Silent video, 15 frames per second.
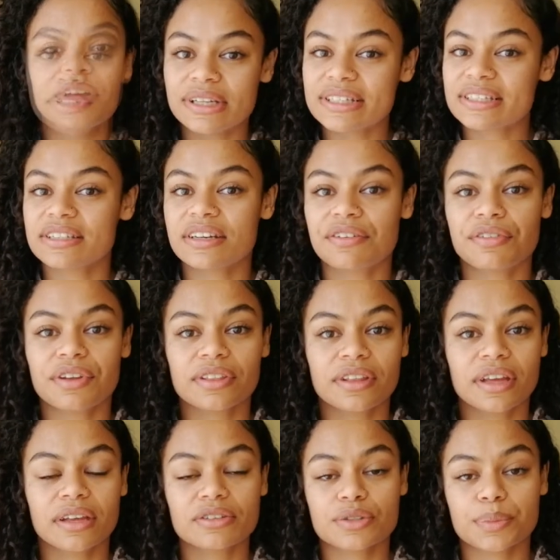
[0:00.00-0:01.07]
listed
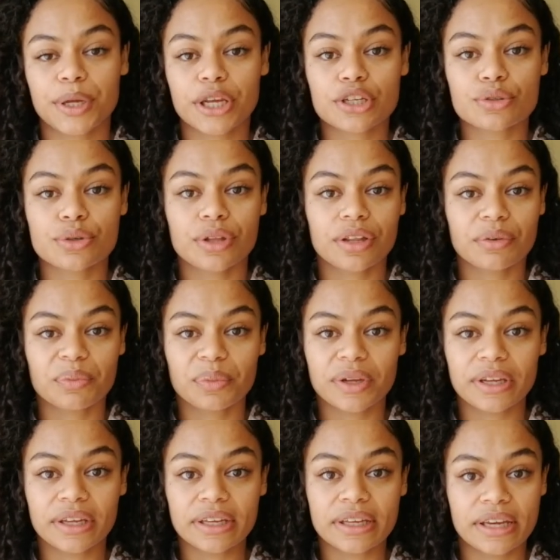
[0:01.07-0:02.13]
everything to make sure that
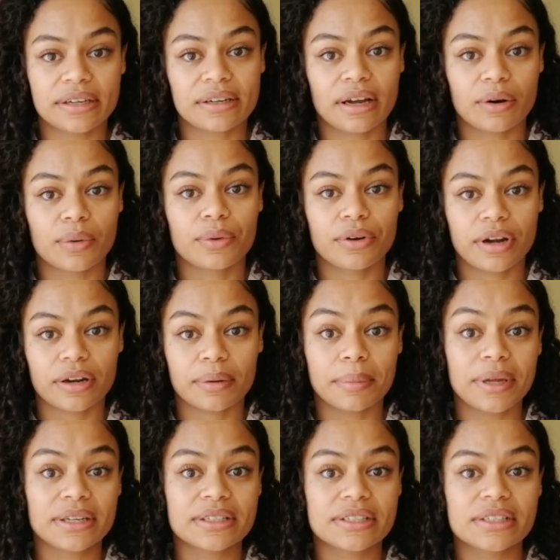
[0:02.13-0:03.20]
we get our
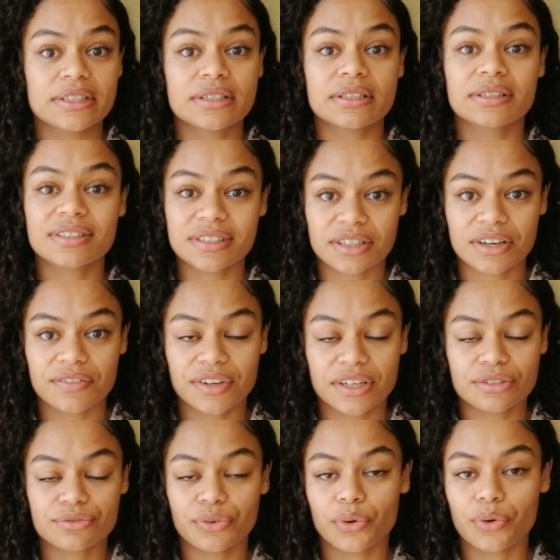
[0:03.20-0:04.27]
recommended
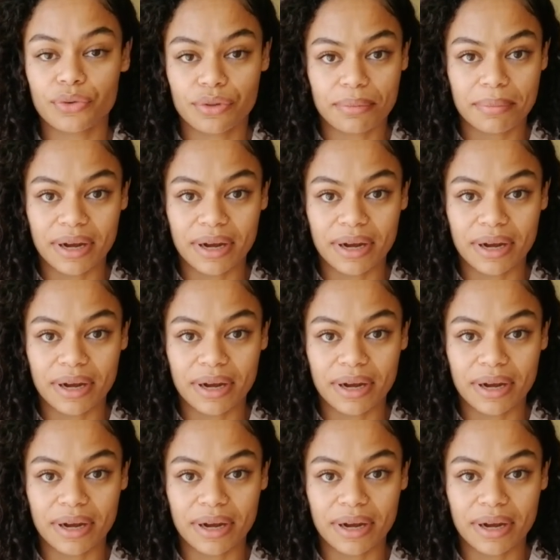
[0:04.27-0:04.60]
servings for the